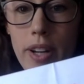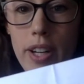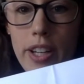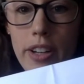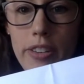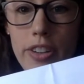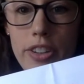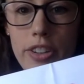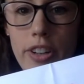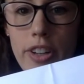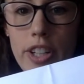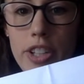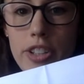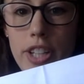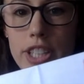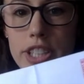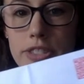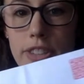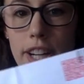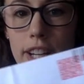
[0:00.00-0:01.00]
in your return
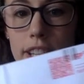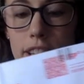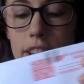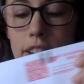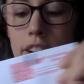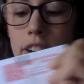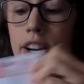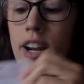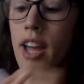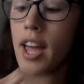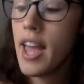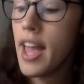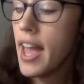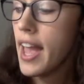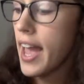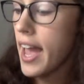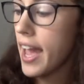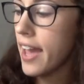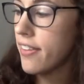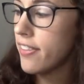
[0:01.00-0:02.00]
address right here,
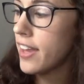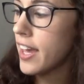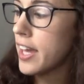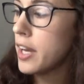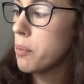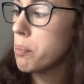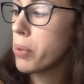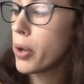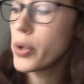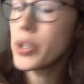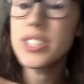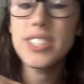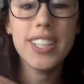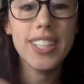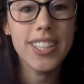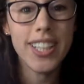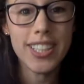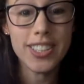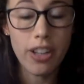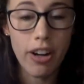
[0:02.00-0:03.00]
and then
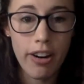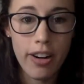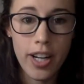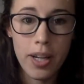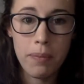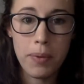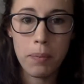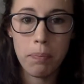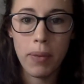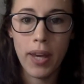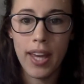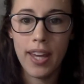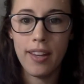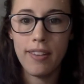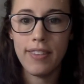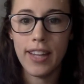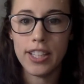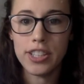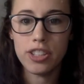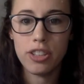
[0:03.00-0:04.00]
postage has already been
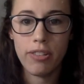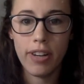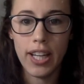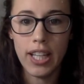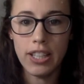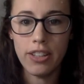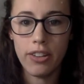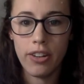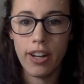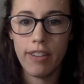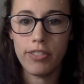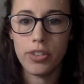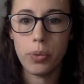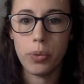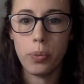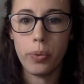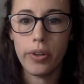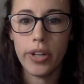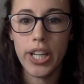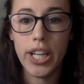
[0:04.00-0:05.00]
paid. That's great. You don't have to
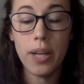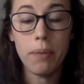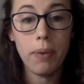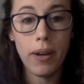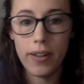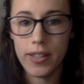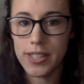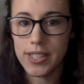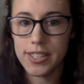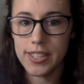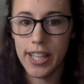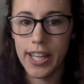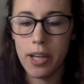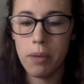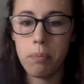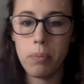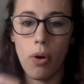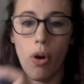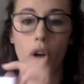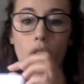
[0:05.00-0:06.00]
worry about a
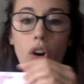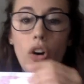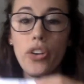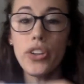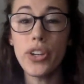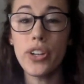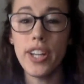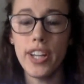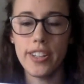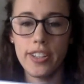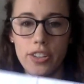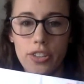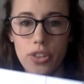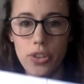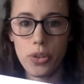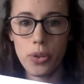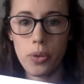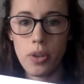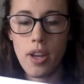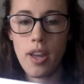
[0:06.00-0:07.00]
stamp. All you need to
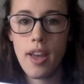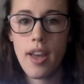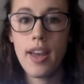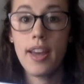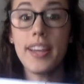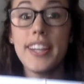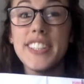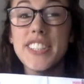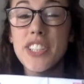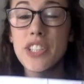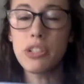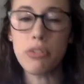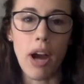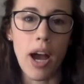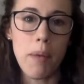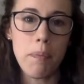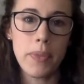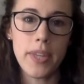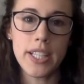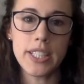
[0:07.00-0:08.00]
do is
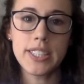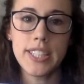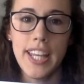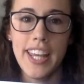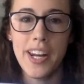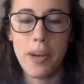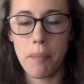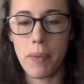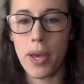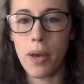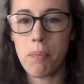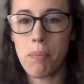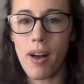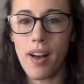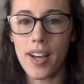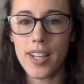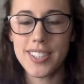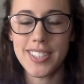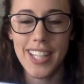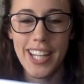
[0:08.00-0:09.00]
drop this in a
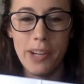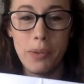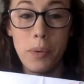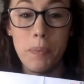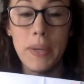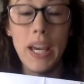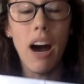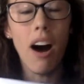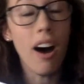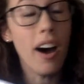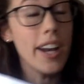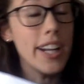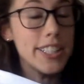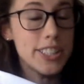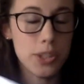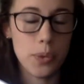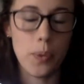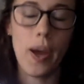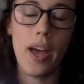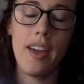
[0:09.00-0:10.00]
mailbox and it will be on
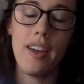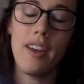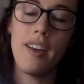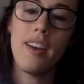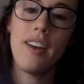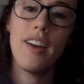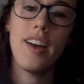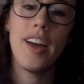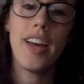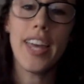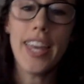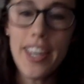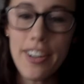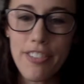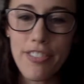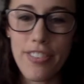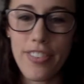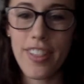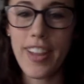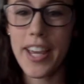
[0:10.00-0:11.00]
its way.
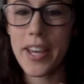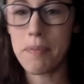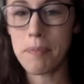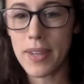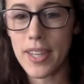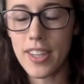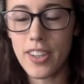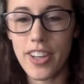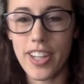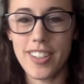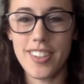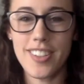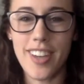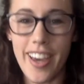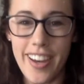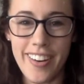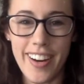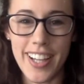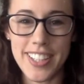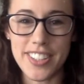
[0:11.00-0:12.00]
If, like me, you like to
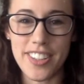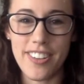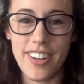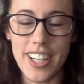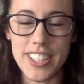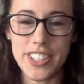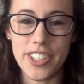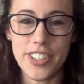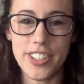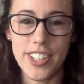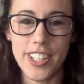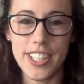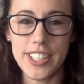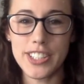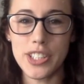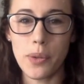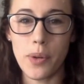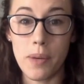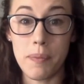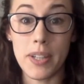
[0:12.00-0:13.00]
dot your I's and cross your
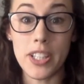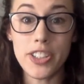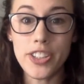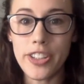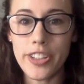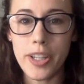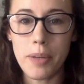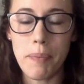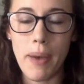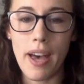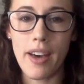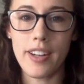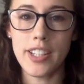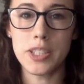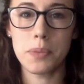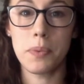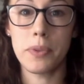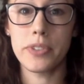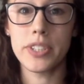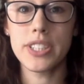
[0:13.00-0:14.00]
T's, you want to make sure your ballot
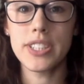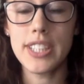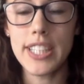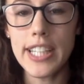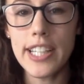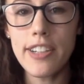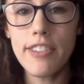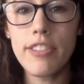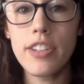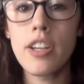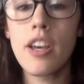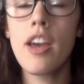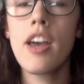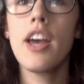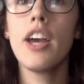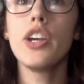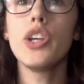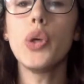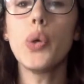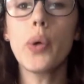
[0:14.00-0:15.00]
has been received,
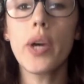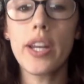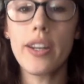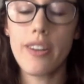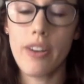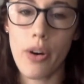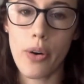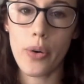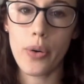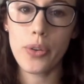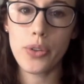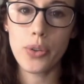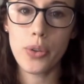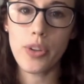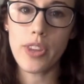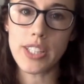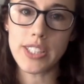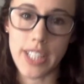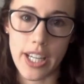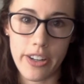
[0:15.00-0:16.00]
you can go
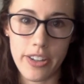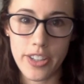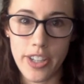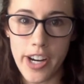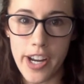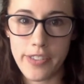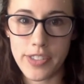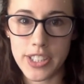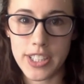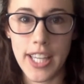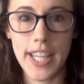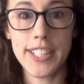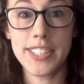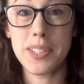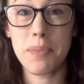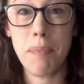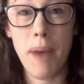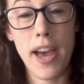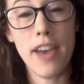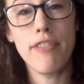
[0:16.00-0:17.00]
to the Secretary of
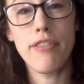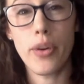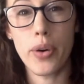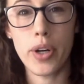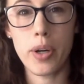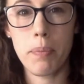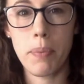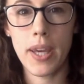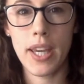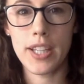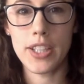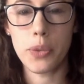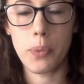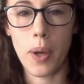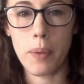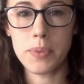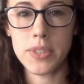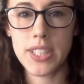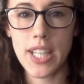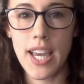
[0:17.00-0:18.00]
State's My Voter Page
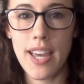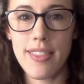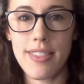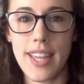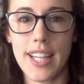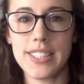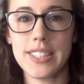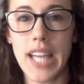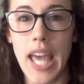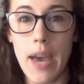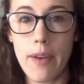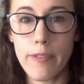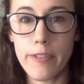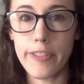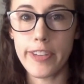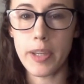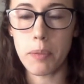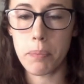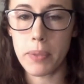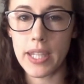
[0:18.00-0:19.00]
website, that's
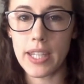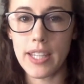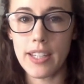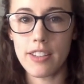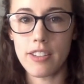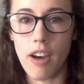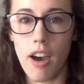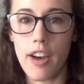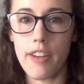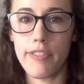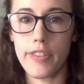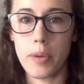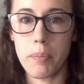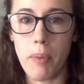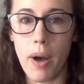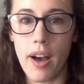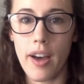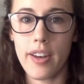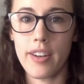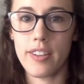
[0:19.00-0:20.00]

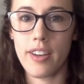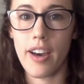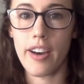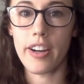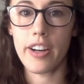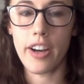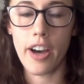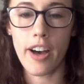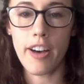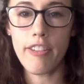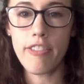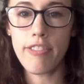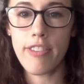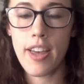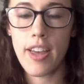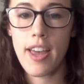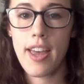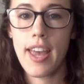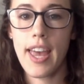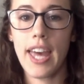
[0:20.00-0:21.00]
mvp.vermont.gov,
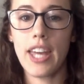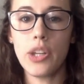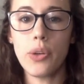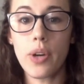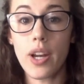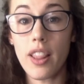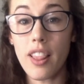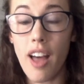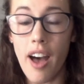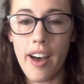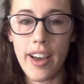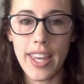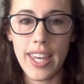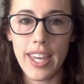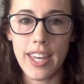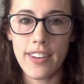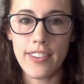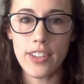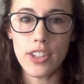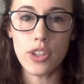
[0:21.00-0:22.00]
and you can log
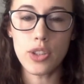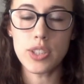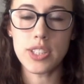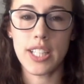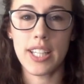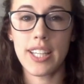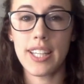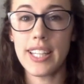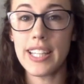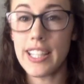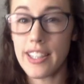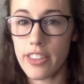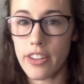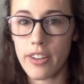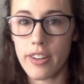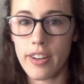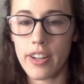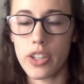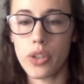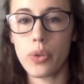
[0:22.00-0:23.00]
in using
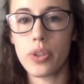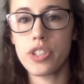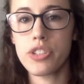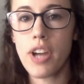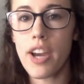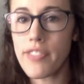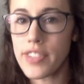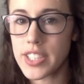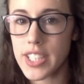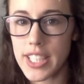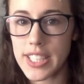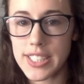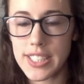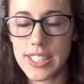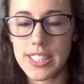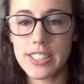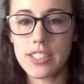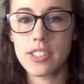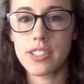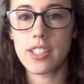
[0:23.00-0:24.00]
either your driver's
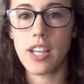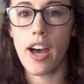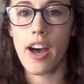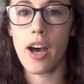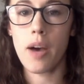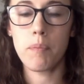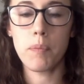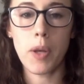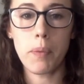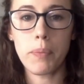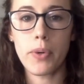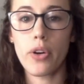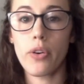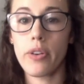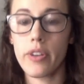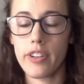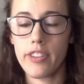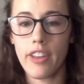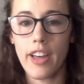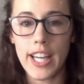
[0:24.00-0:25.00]
license number
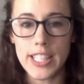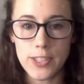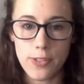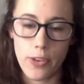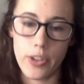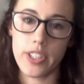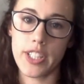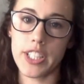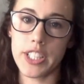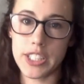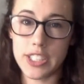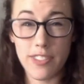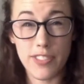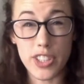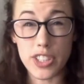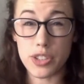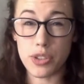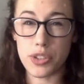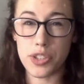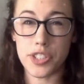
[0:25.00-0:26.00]
or the last 4 digits of
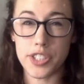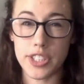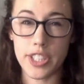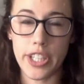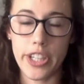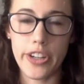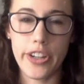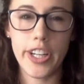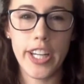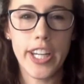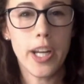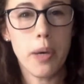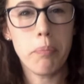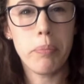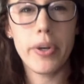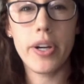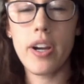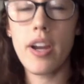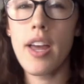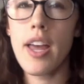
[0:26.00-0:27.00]
your social security
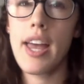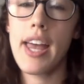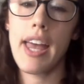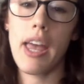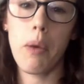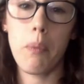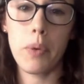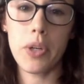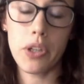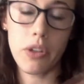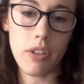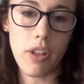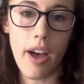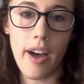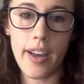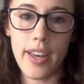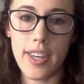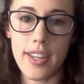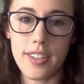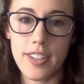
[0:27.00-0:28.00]
number, and when you
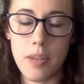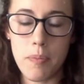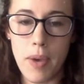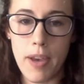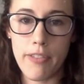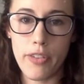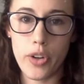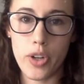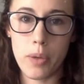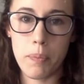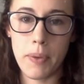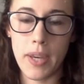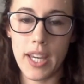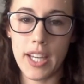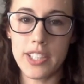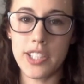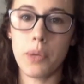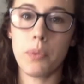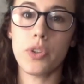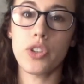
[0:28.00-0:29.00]
log into the My Voter
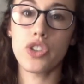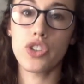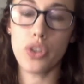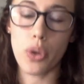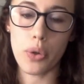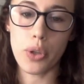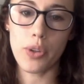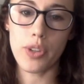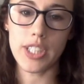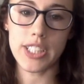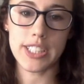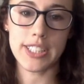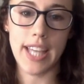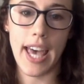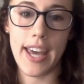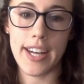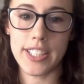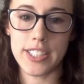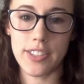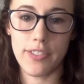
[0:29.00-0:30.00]
Page, it will show you the
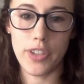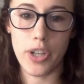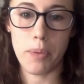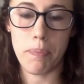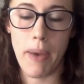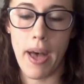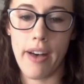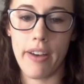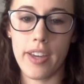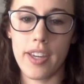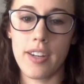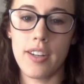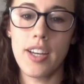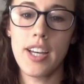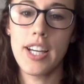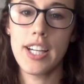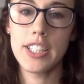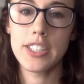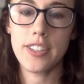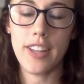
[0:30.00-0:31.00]
status of your ballot.
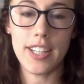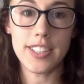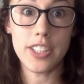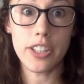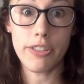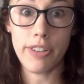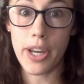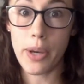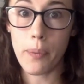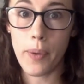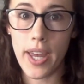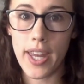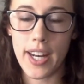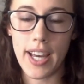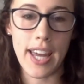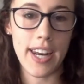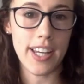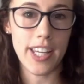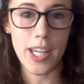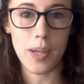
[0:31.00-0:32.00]
So that's a great way to
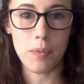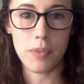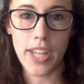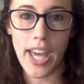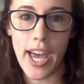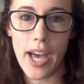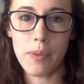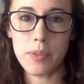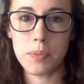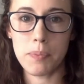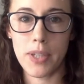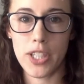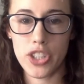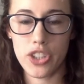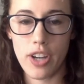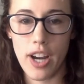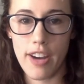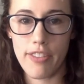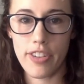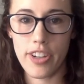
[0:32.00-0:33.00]
kind of keep tabs, make
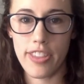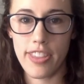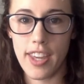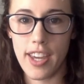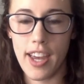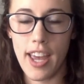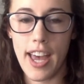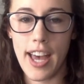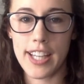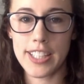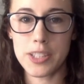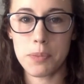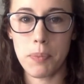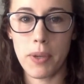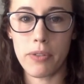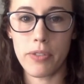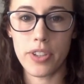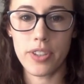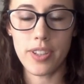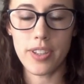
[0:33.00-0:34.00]
sure everything has
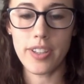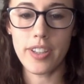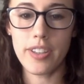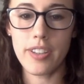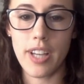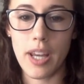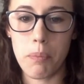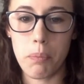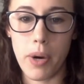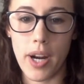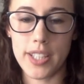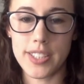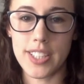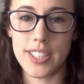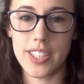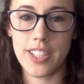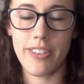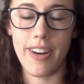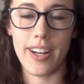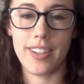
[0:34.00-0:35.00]
been returned and
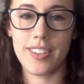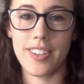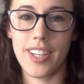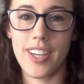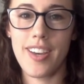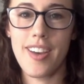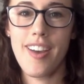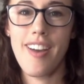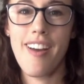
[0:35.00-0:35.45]
processed correctly.